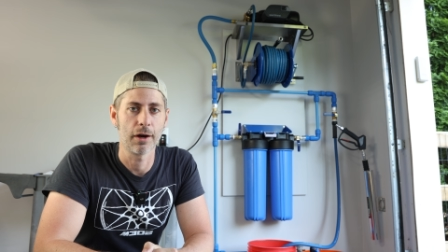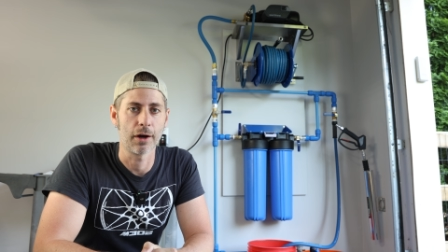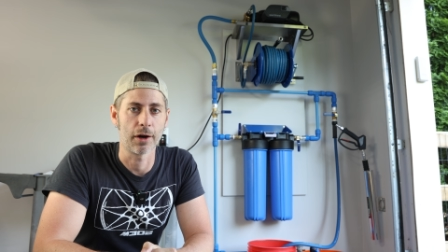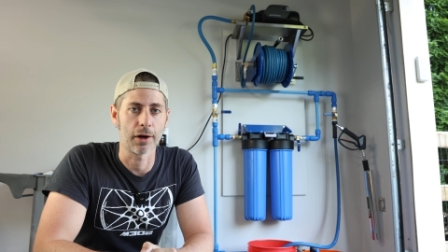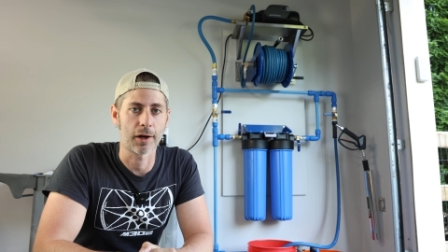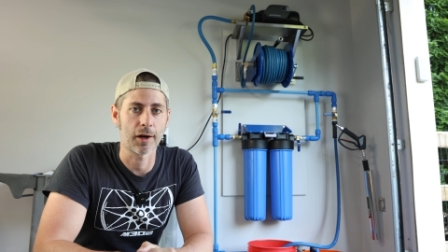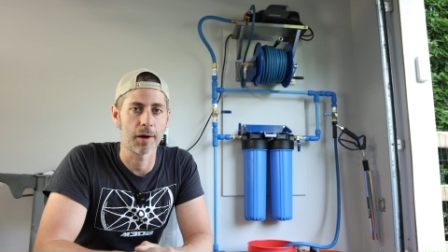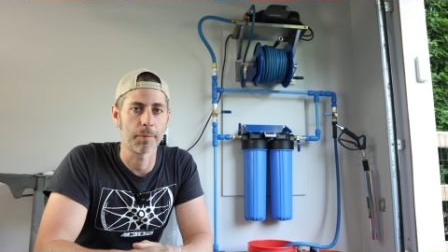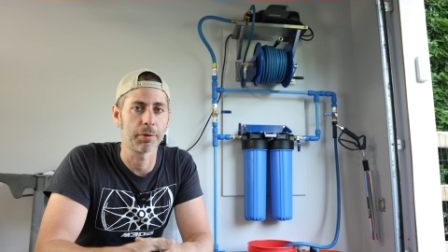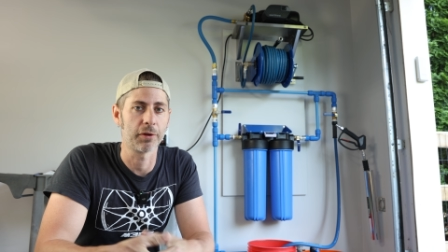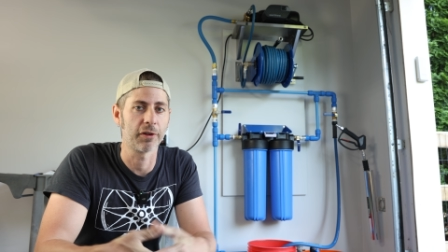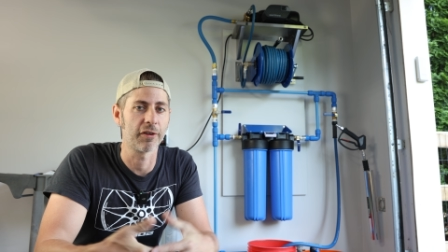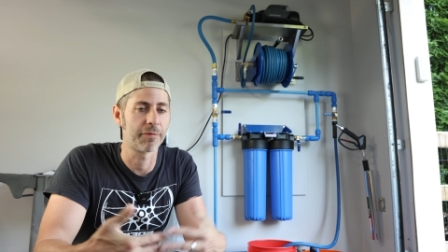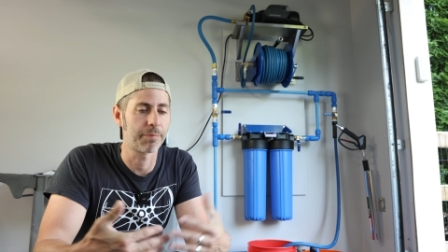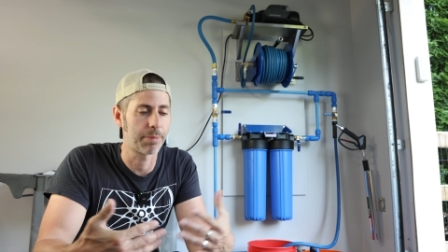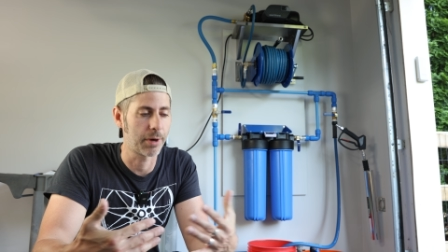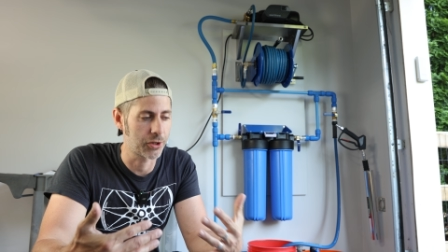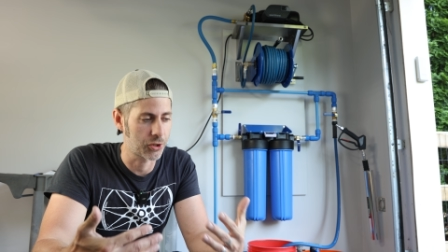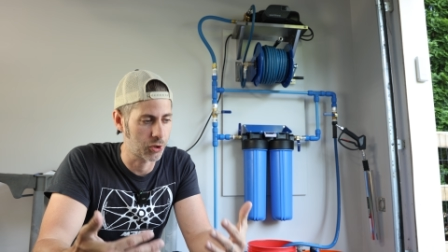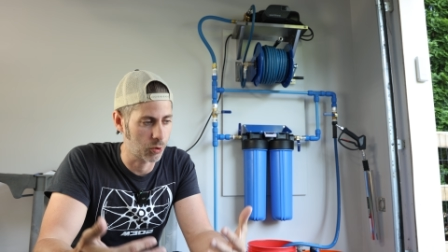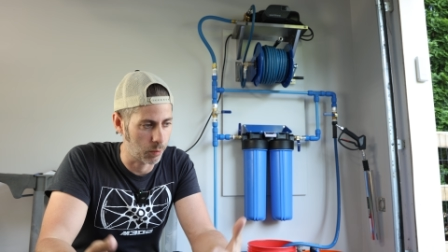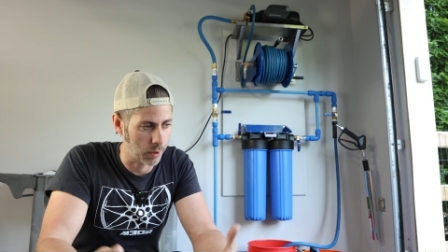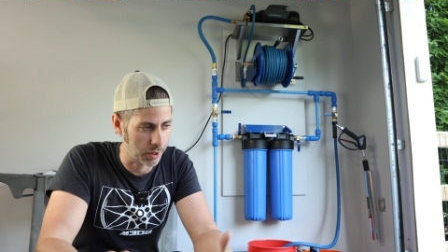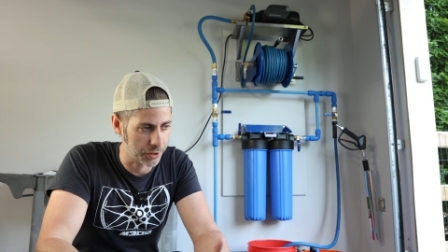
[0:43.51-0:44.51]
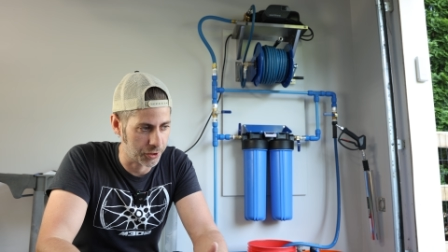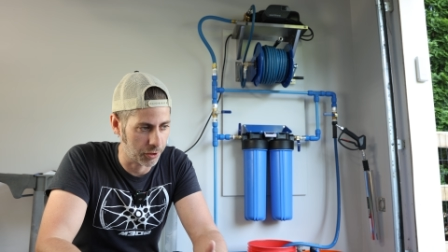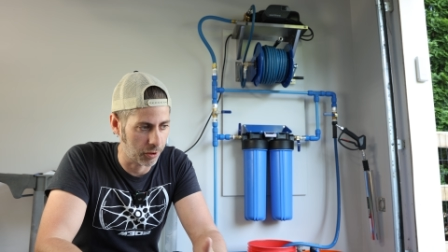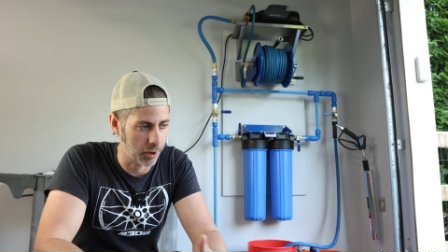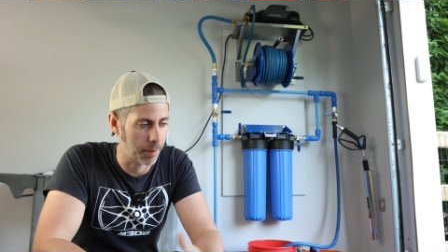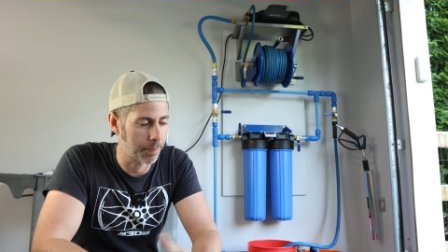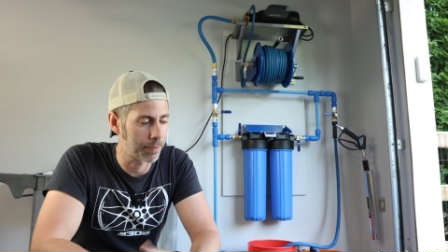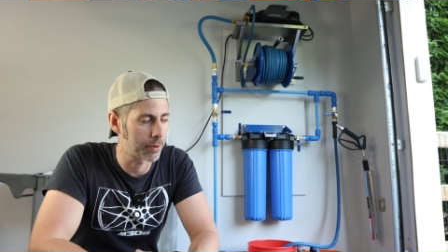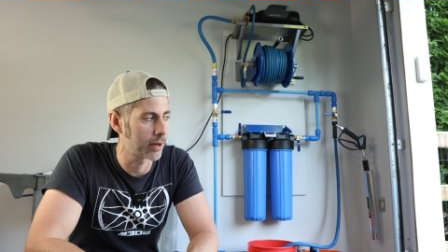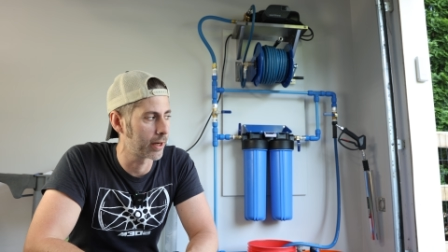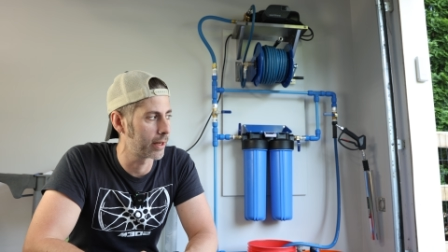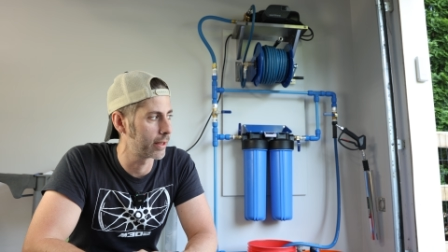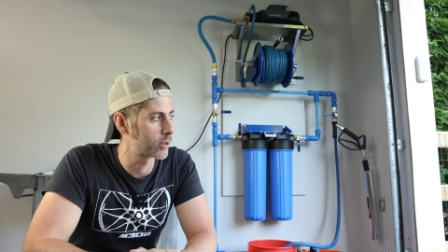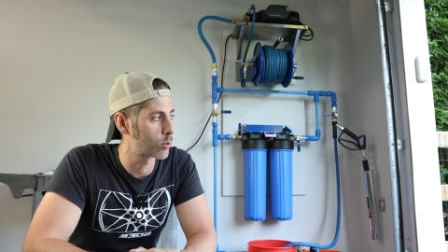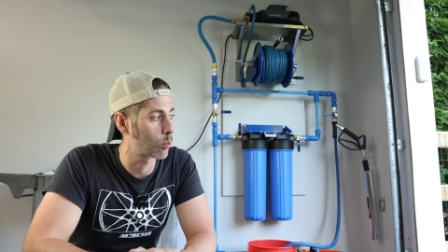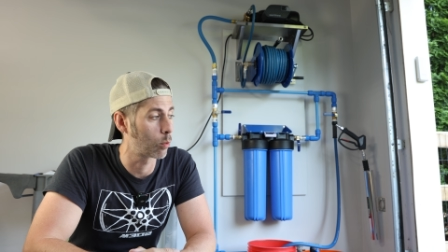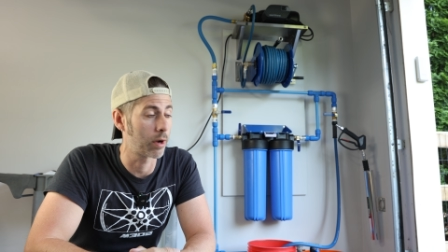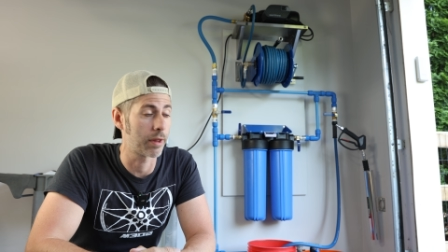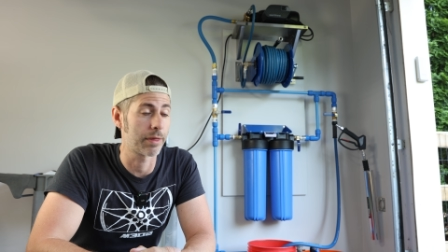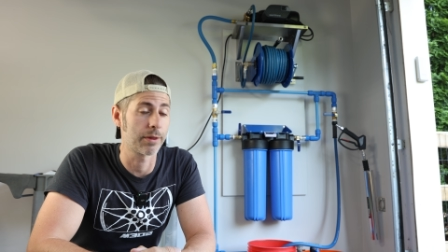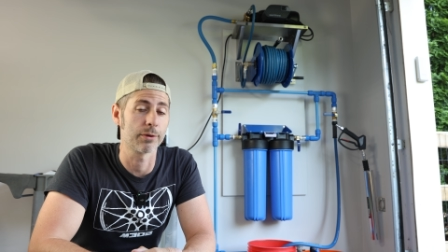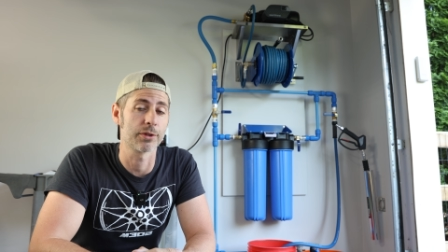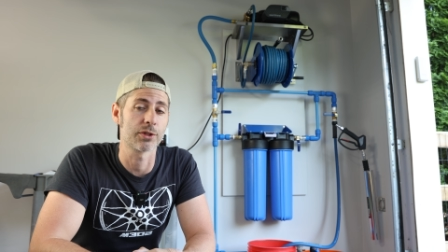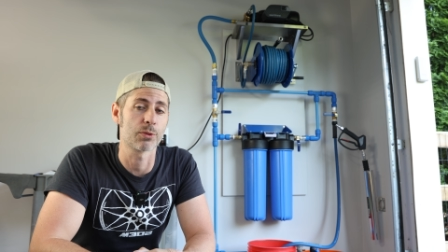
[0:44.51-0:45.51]
on a couple of pressure washer upgrades.
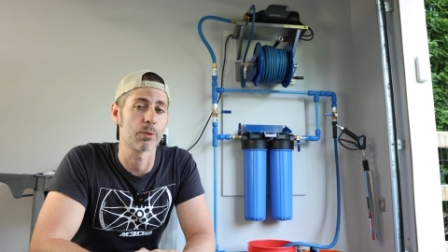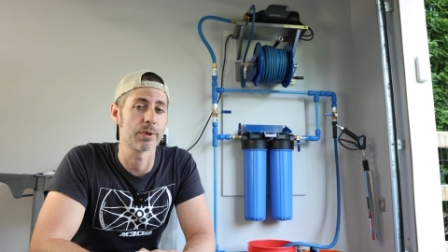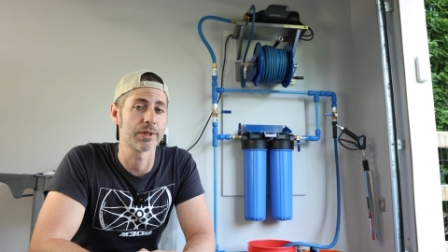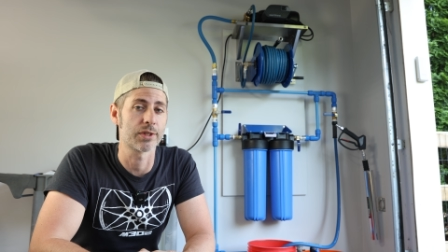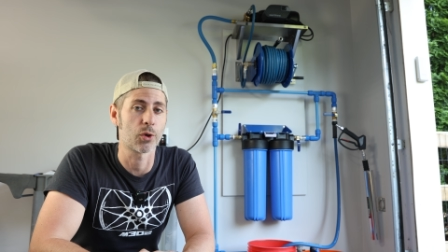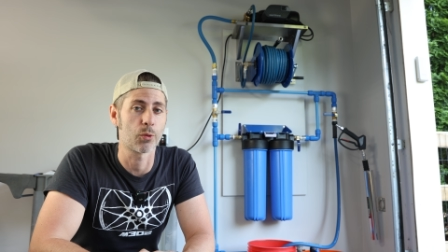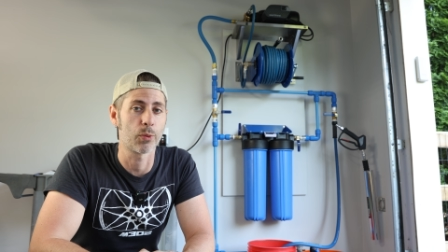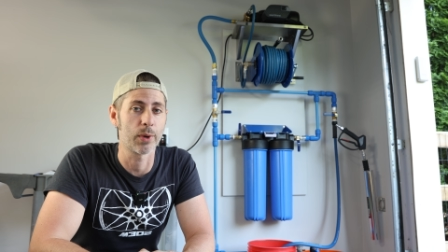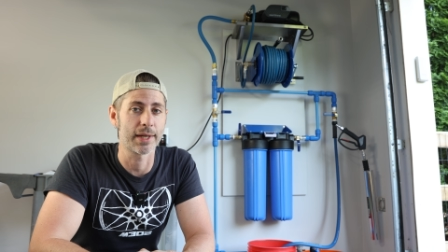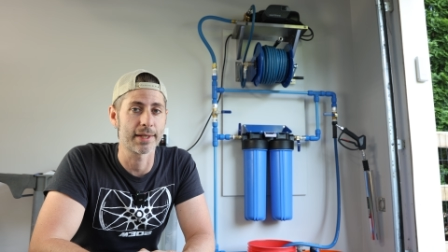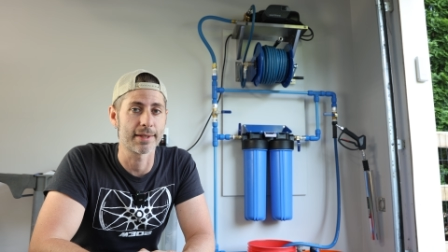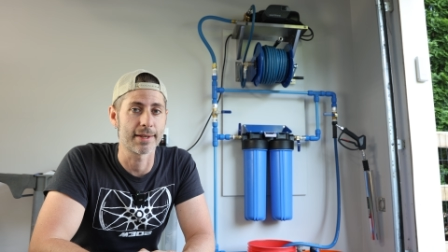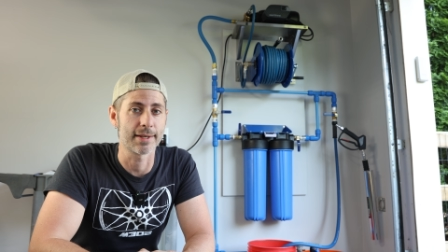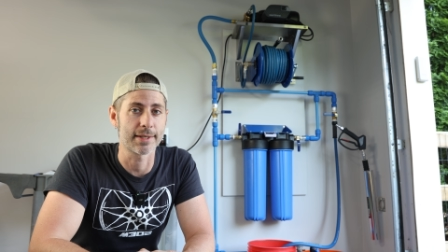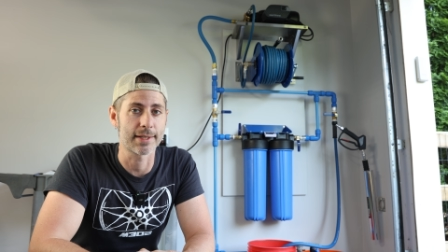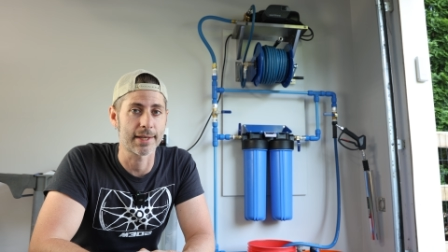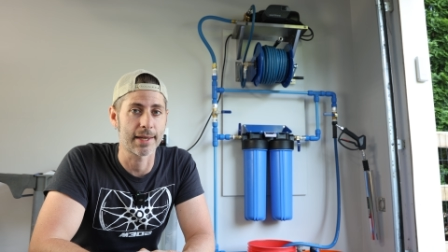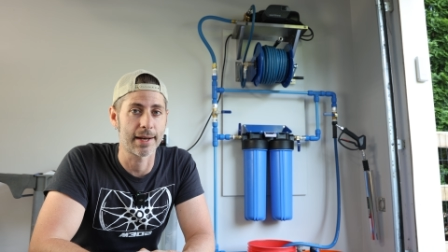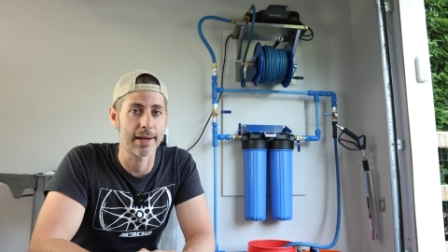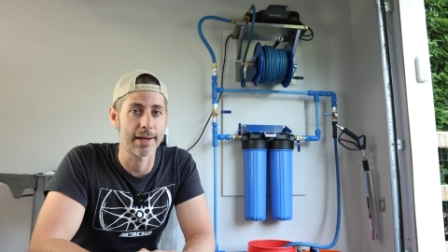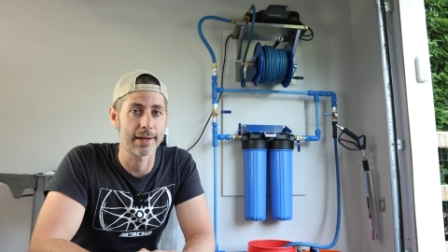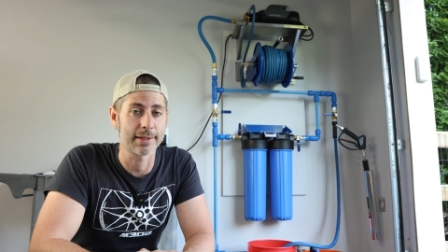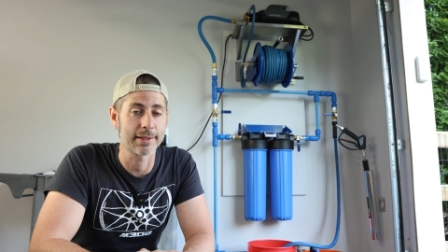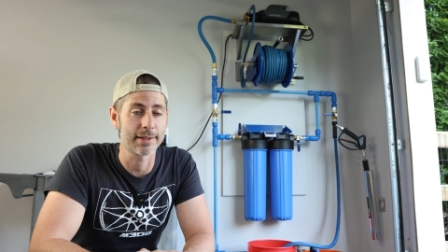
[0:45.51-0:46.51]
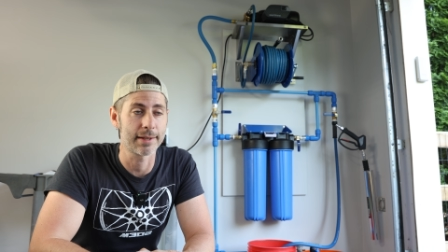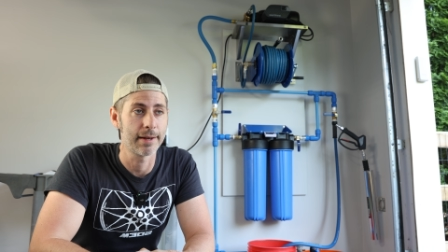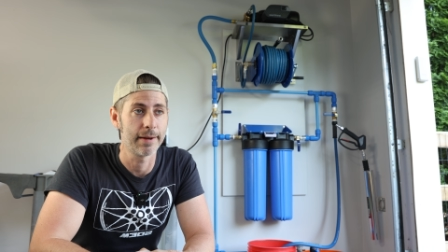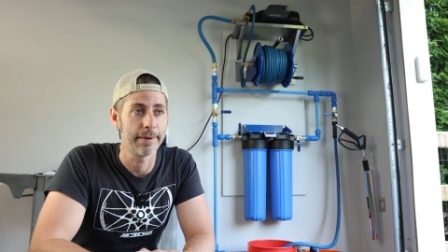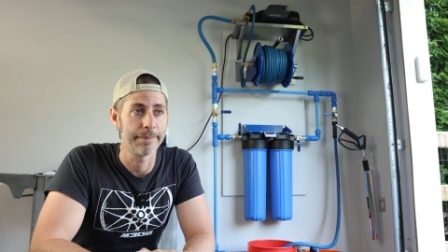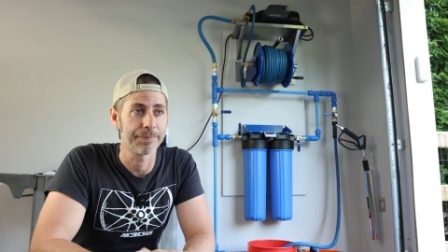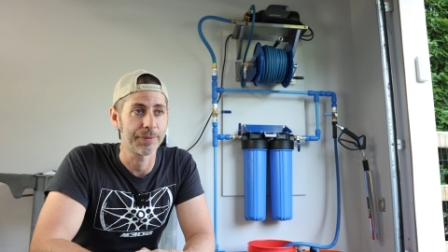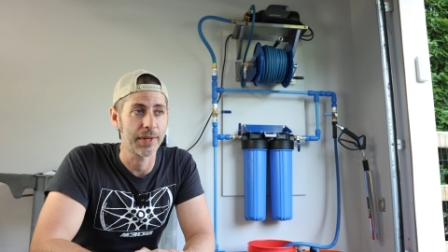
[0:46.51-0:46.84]
One of those was quick disconnects.